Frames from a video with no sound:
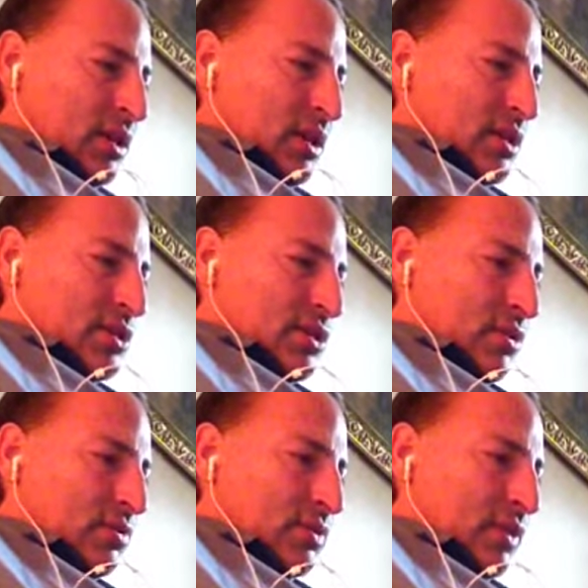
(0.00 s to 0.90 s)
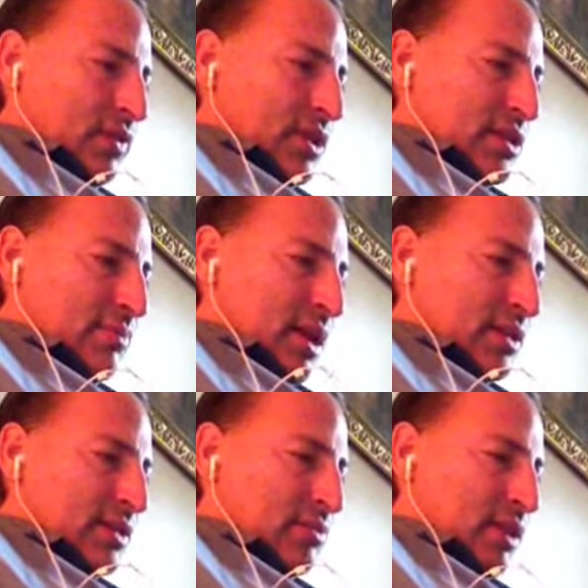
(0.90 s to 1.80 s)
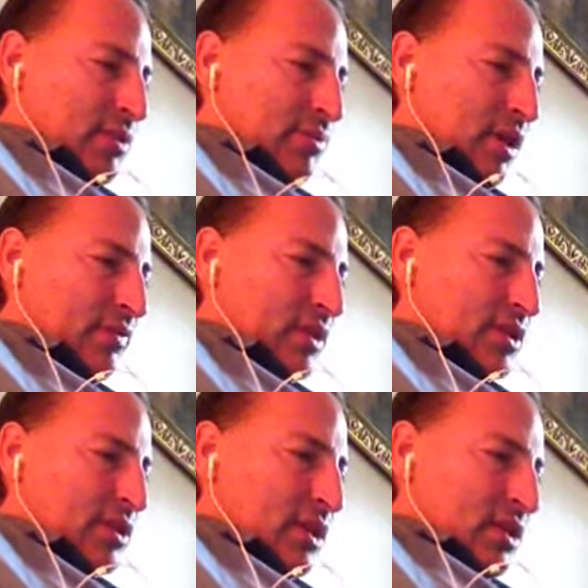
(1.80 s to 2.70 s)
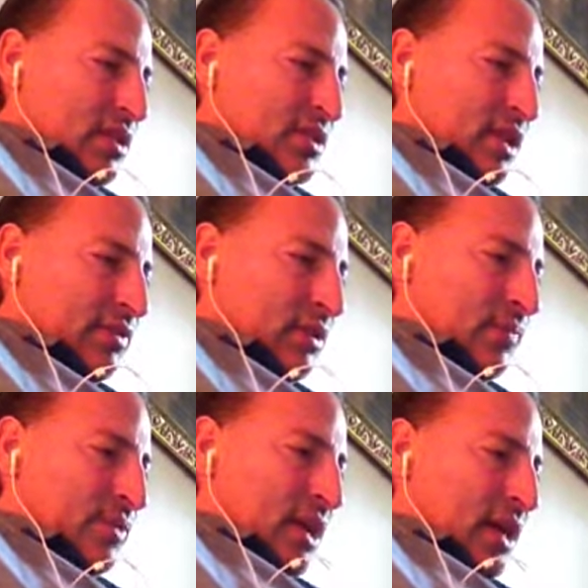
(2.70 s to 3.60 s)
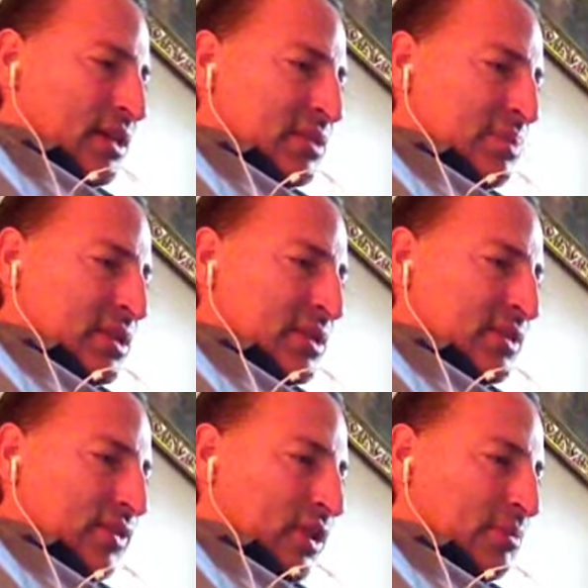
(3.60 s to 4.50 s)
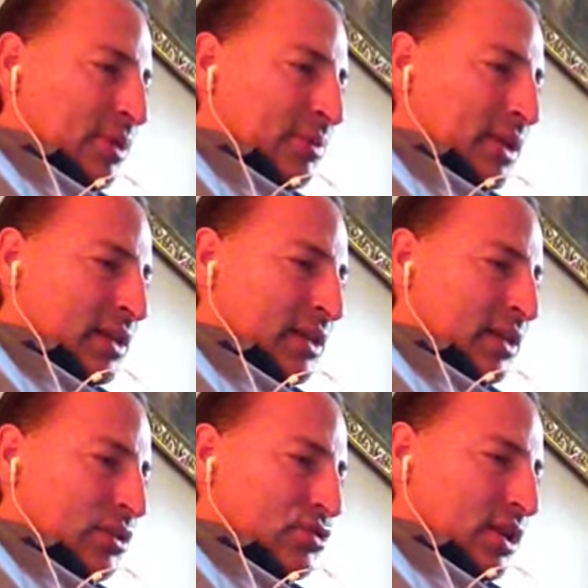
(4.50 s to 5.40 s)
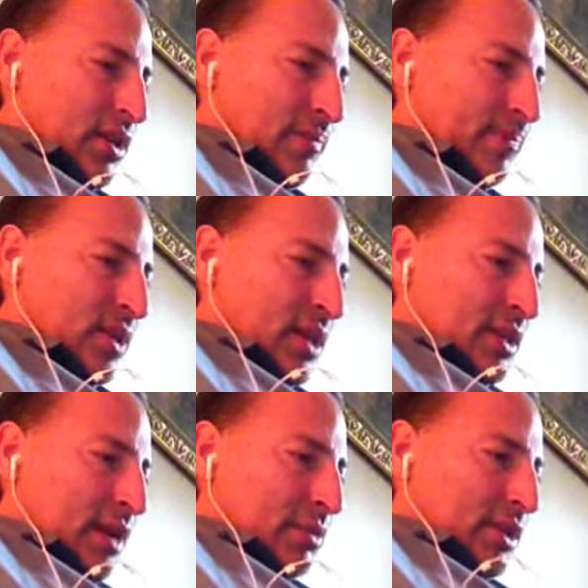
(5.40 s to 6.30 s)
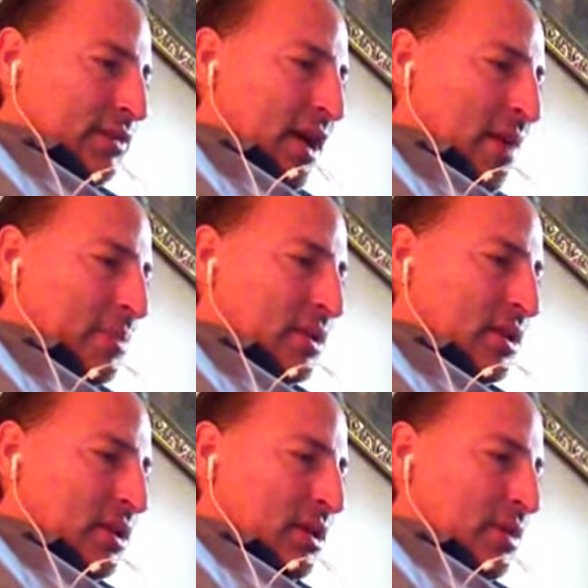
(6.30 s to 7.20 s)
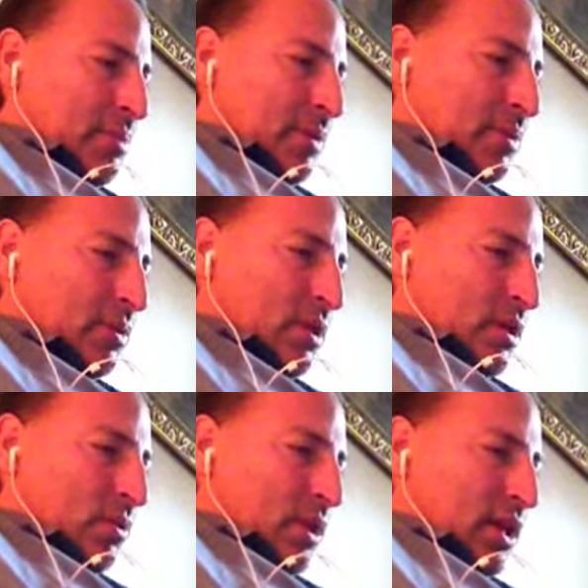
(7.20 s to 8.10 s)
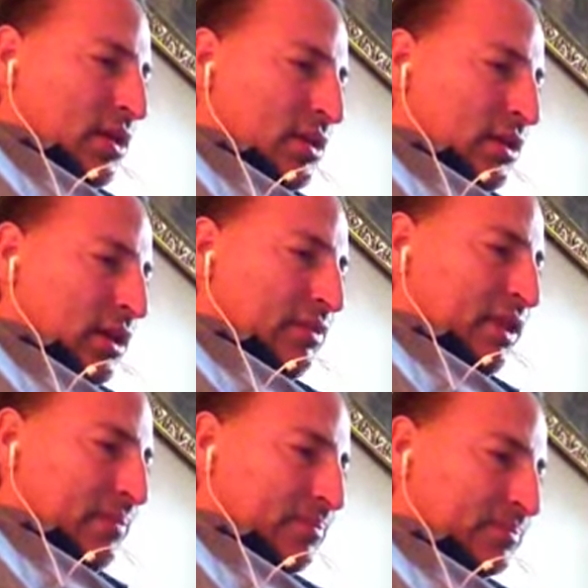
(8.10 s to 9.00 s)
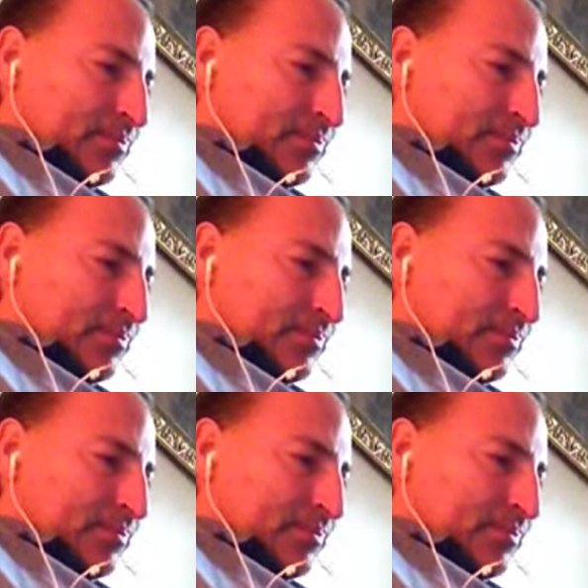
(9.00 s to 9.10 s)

It is so, if he is the man seen by the prophets, the Savior, and he speaks as if all the people had to ill-treat him. That will never happen. The people, we love him.